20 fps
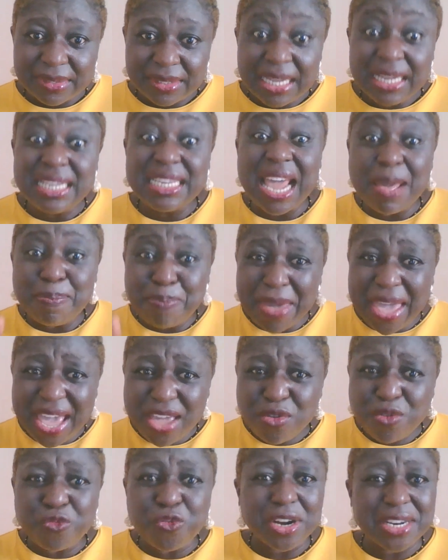They pay
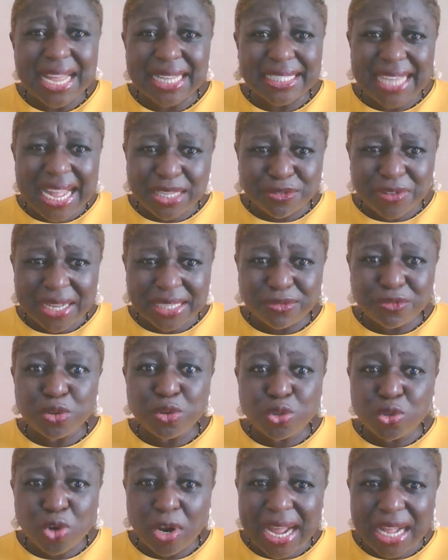you for that advert, for you
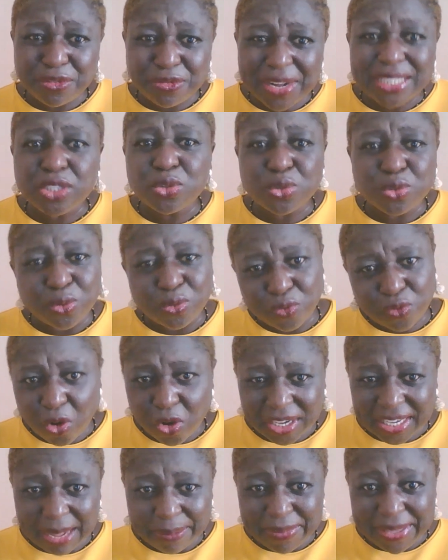to run adverts
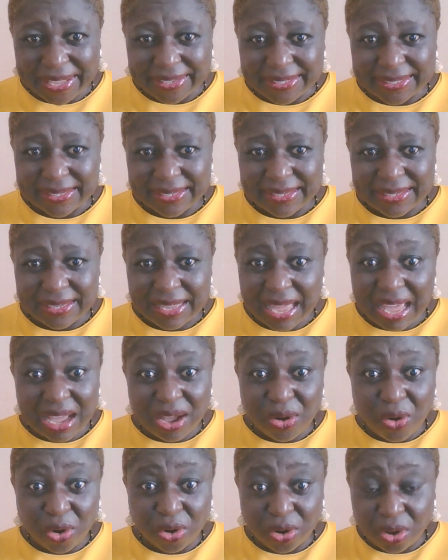on their page,
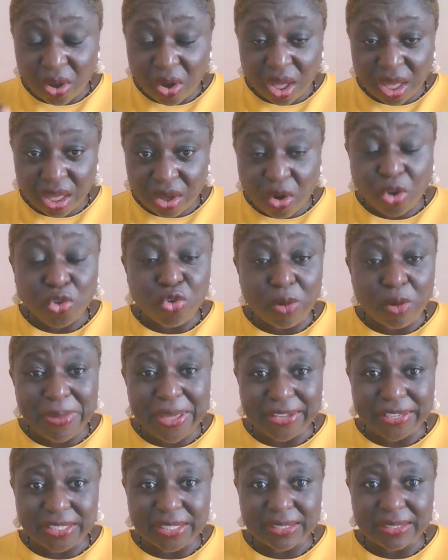on your
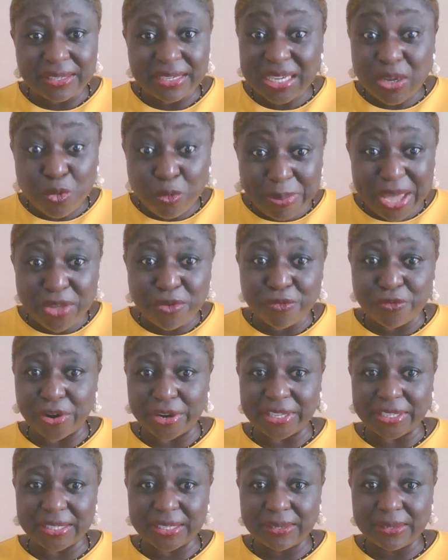page. They will pay you for it.